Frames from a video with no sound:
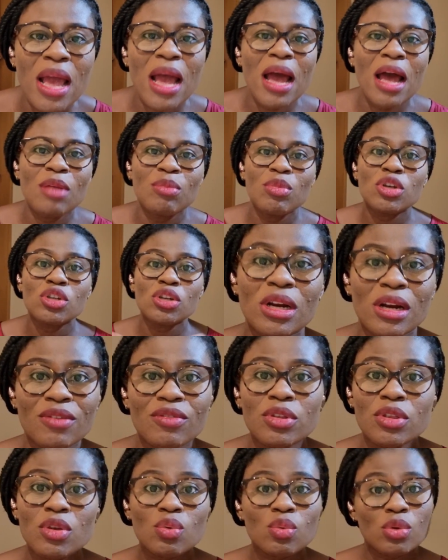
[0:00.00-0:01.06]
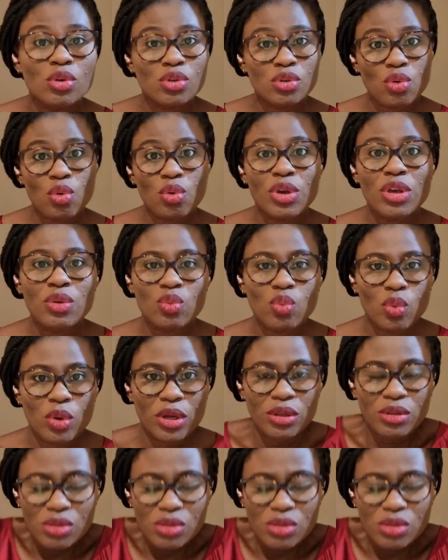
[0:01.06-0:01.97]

and make everything was going well.